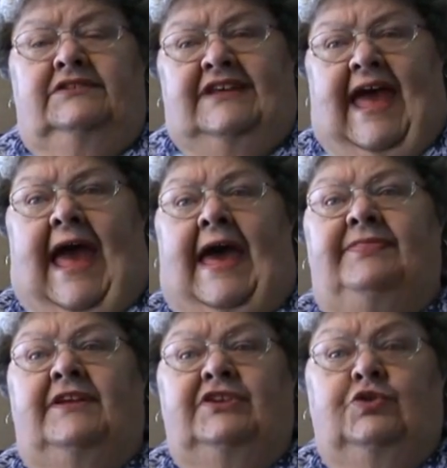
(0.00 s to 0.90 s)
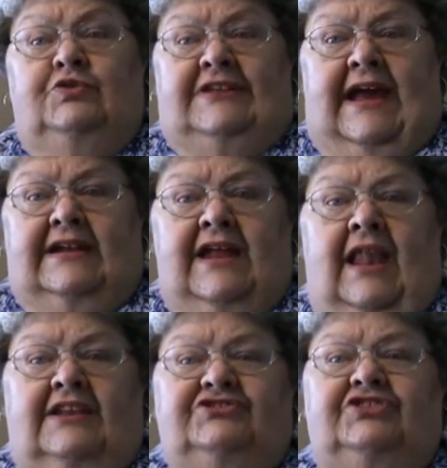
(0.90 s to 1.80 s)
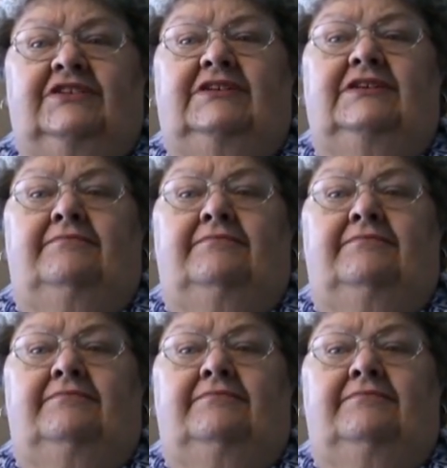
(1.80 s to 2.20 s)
to add the new technology,